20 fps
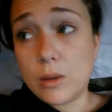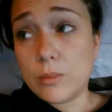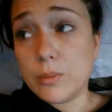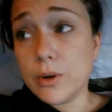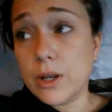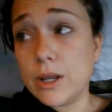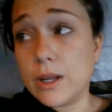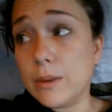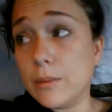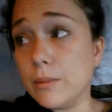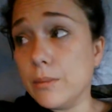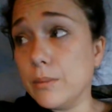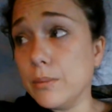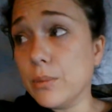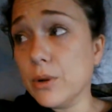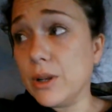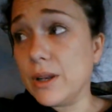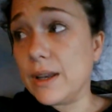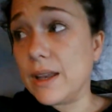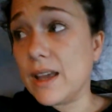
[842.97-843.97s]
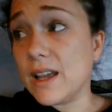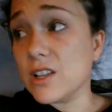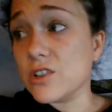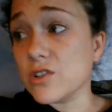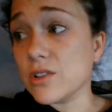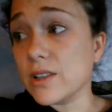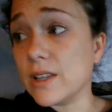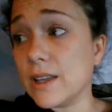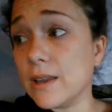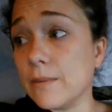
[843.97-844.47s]
pretty
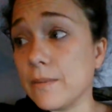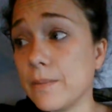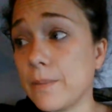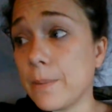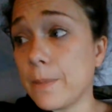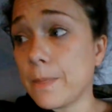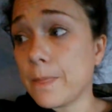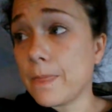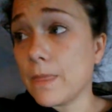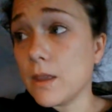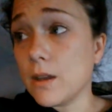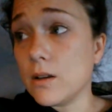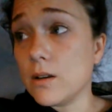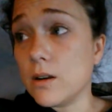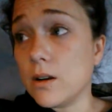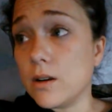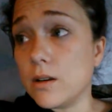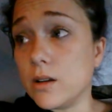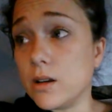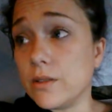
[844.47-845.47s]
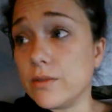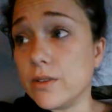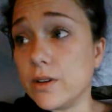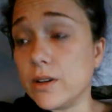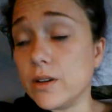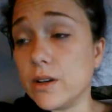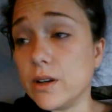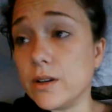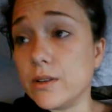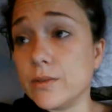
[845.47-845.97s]
naturally, on off,
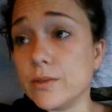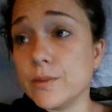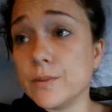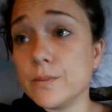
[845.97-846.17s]
on off.